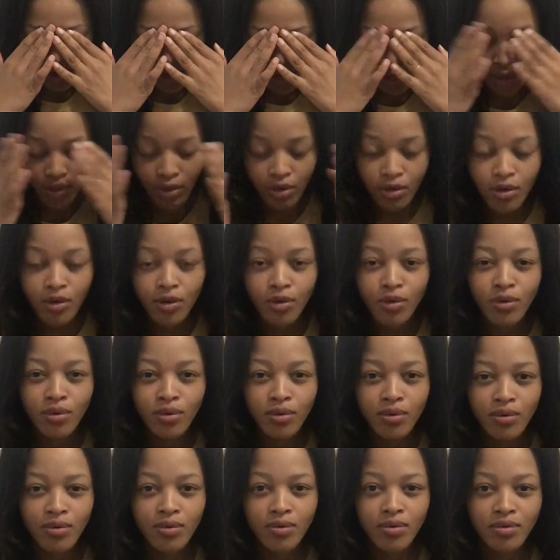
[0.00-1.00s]
I
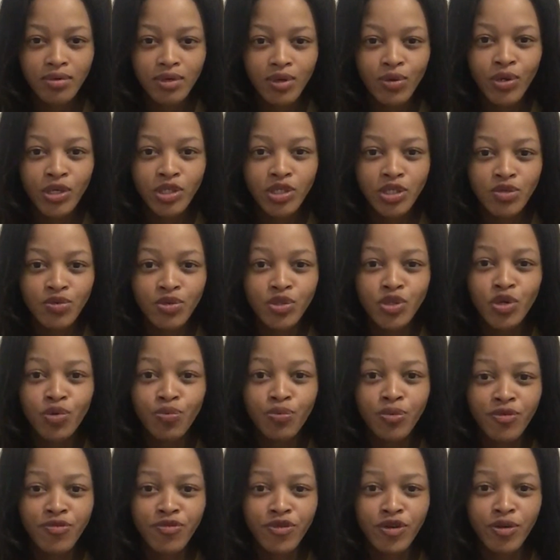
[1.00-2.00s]
know the question was your
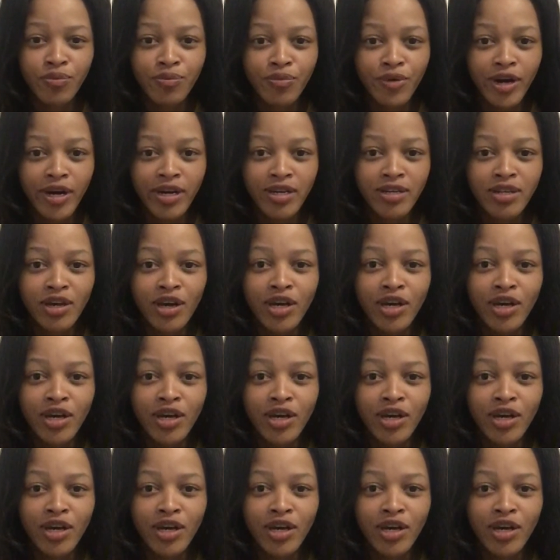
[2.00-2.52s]
preferred brand.